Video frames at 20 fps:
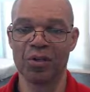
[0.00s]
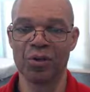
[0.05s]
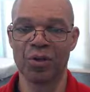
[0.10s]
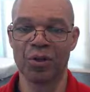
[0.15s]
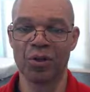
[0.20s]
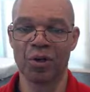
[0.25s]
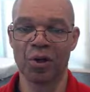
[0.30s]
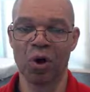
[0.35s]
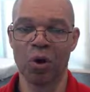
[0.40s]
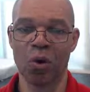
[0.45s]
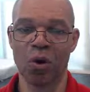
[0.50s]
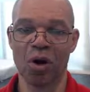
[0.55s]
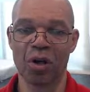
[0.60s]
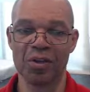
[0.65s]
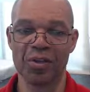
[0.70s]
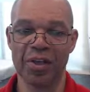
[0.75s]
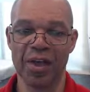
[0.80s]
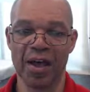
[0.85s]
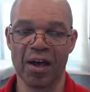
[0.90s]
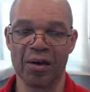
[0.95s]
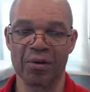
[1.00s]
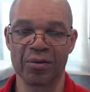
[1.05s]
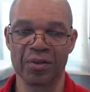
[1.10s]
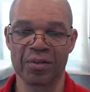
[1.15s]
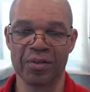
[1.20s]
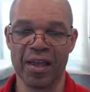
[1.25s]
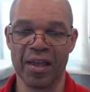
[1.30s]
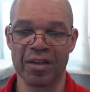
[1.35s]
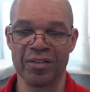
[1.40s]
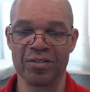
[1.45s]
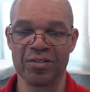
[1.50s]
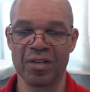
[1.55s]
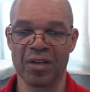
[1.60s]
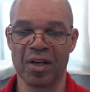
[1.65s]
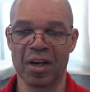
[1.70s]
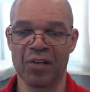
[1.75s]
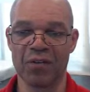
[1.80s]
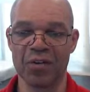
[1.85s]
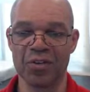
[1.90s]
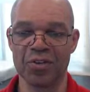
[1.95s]
You can go on down next, and
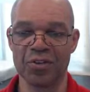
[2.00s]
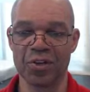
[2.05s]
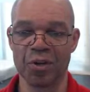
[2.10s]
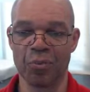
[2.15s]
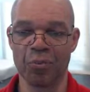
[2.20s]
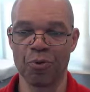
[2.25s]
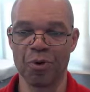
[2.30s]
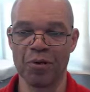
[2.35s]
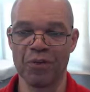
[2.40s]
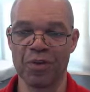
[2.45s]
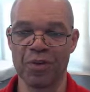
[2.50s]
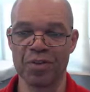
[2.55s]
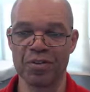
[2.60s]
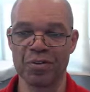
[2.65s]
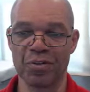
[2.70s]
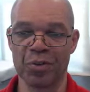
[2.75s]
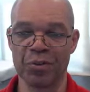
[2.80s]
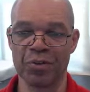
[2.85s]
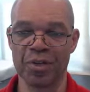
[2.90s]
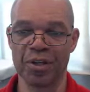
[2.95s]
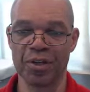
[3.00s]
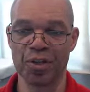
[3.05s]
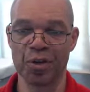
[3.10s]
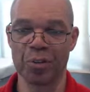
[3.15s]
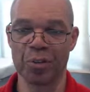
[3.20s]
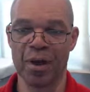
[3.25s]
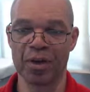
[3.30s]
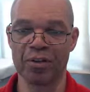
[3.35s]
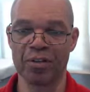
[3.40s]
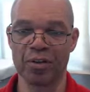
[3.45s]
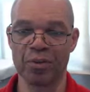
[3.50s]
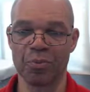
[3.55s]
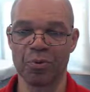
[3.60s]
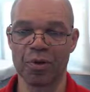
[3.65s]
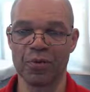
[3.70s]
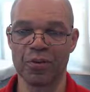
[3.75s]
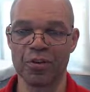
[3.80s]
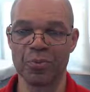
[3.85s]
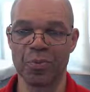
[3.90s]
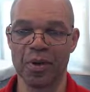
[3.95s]
obviously previous will take you back to the
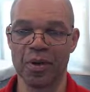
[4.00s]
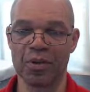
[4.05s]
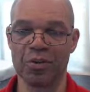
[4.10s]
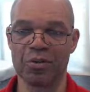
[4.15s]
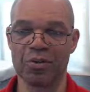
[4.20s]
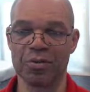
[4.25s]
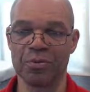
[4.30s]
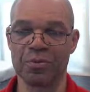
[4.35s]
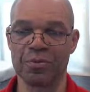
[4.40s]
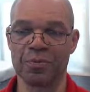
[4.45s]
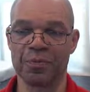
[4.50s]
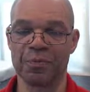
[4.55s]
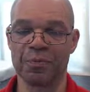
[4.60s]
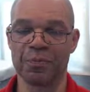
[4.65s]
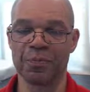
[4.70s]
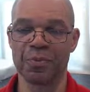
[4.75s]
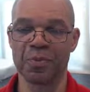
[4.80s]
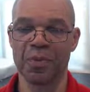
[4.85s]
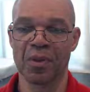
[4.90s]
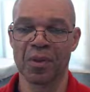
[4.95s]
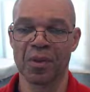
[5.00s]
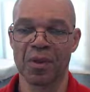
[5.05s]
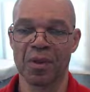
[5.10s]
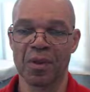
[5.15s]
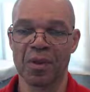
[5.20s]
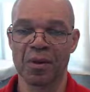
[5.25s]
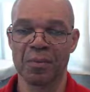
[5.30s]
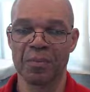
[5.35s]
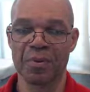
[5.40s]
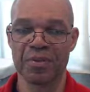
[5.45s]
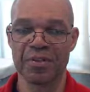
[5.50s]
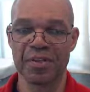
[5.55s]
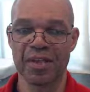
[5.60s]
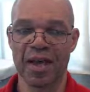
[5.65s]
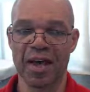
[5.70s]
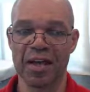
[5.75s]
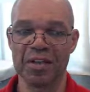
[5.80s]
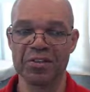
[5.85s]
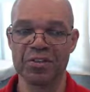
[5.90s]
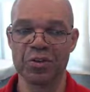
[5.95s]
previous page.
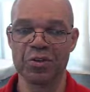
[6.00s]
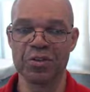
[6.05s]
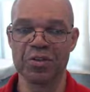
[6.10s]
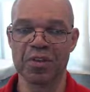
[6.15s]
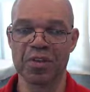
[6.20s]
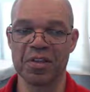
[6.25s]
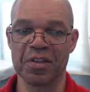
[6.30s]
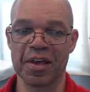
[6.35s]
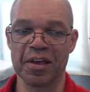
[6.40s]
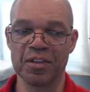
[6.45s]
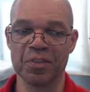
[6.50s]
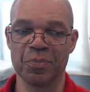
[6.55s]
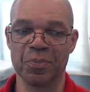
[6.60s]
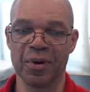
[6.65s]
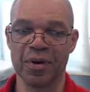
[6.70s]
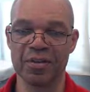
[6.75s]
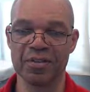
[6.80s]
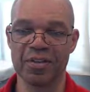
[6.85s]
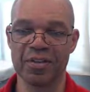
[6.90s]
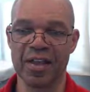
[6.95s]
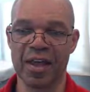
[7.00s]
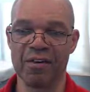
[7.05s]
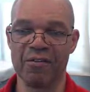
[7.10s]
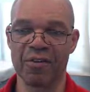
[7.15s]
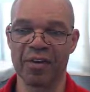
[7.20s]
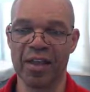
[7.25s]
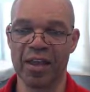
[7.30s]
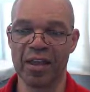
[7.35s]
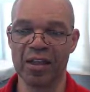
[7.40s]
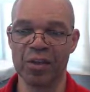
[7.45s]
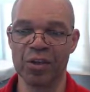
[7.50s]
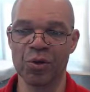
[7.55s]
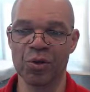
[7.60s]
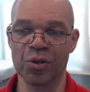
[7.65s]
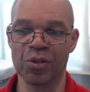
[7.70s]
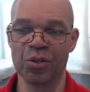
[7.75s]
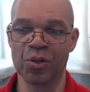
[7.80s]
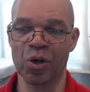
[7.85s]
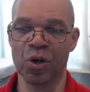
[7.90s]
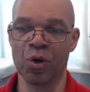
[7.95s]
Besides using the next button to navigate, you
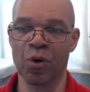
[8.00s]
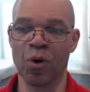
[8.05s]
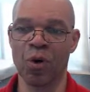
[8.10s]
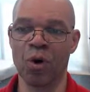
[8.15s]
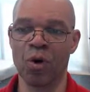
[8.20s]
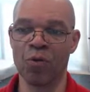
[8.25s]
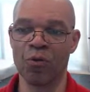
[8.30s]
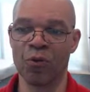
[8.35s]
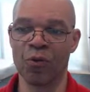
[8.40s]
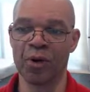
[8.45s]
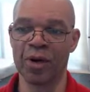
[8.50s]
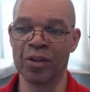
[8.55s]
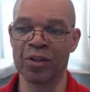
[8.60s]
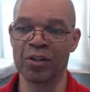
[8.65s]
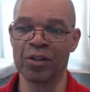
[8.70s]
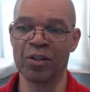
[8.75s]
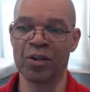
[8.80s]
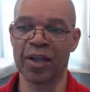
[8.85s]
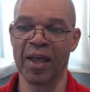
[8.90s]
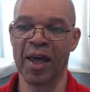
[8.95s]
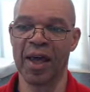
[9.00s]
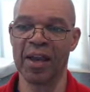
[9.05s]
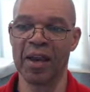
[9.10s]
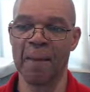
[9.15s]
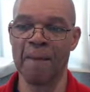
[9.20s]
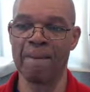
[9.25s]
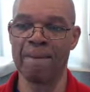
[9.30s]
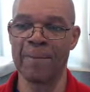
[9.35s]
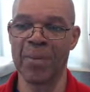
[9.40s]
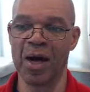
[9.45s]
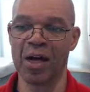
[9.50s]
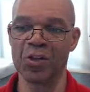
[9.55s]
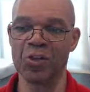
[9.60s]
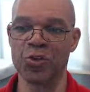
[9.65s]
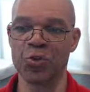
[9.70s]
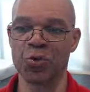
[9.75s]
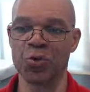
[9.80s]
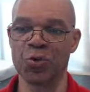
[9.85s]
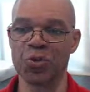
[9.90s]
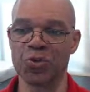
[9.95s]
can go over and look at
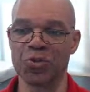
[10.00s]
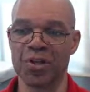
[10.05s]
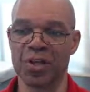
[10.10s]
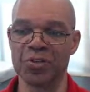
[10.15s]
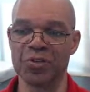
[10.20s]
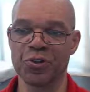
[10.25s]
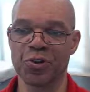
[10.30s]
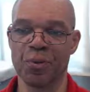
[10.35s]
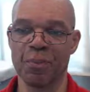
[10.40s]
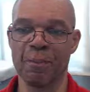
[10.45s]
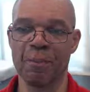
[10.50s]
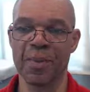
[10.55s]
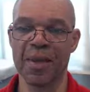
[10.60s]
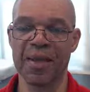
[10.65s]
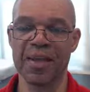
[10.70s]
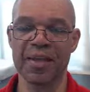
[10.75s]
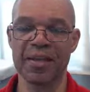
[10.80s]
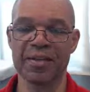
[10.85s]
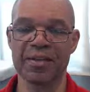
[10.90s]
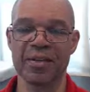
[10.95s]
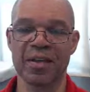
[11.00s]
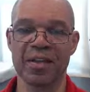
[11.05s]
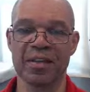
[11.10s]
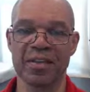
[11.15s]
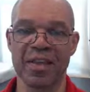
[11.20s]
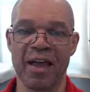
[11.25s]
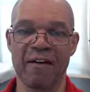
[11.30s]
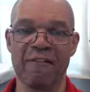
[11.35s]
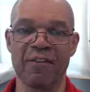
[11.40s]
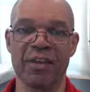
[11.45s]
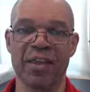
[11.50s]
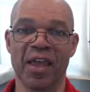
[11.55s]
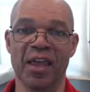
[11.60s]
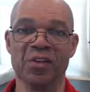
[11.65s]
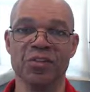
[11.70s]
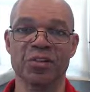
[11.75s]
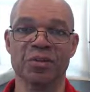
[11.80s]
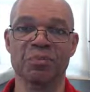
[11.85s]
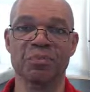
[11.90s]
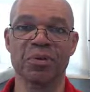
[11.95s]
modules. That's your main
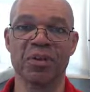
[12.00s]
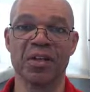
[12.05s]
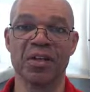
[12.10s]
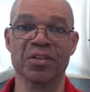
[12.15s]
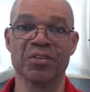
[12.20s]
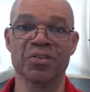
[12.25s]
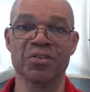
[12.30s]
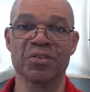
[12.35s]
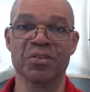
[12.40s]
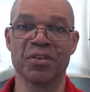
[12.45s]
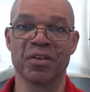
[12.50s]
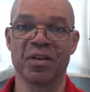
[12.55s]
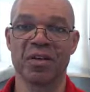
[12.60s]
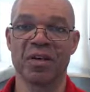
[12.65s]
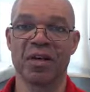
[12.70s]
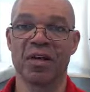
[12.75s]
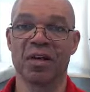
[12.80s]
navigation place.